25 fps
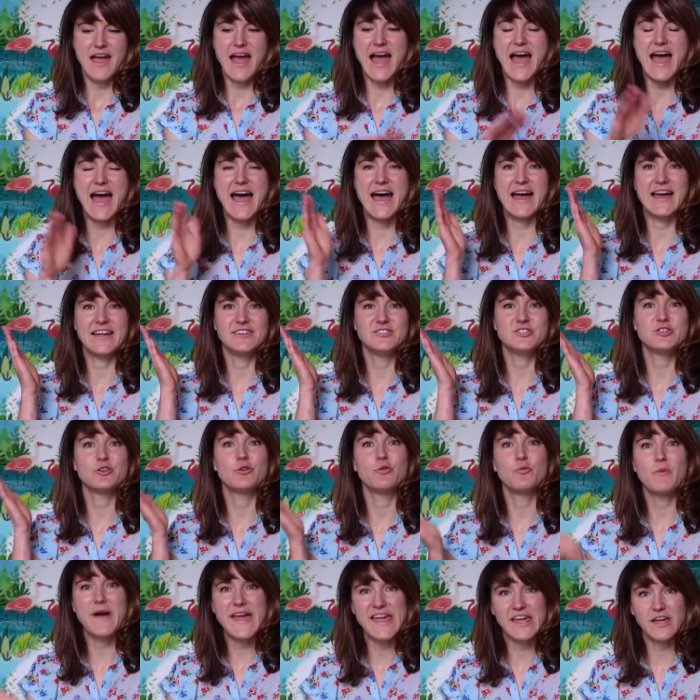and your
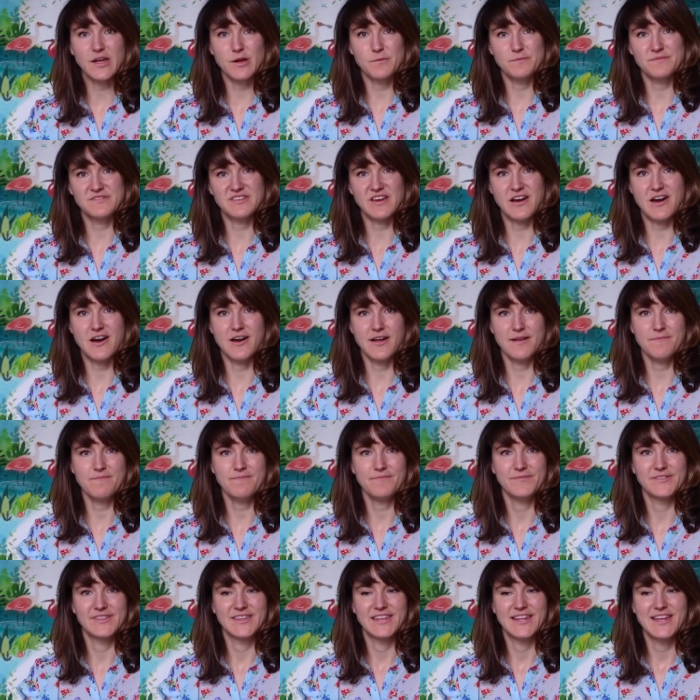wake-up
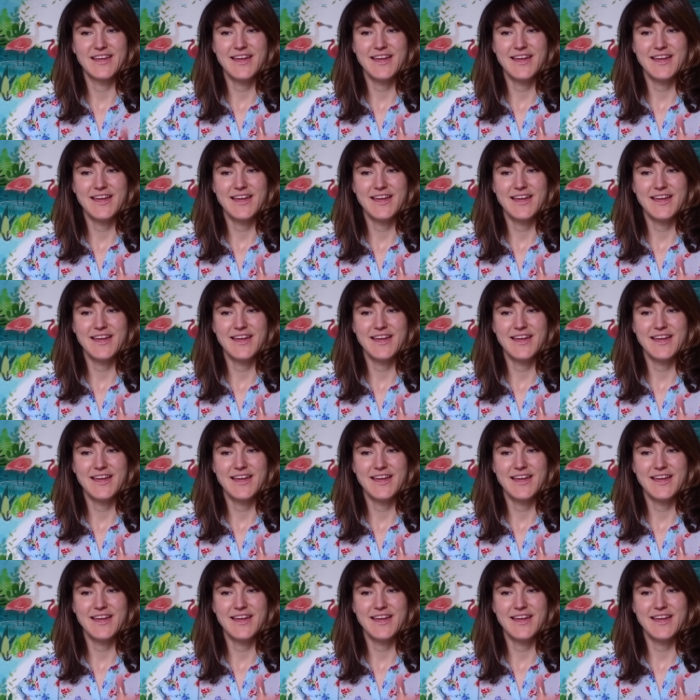time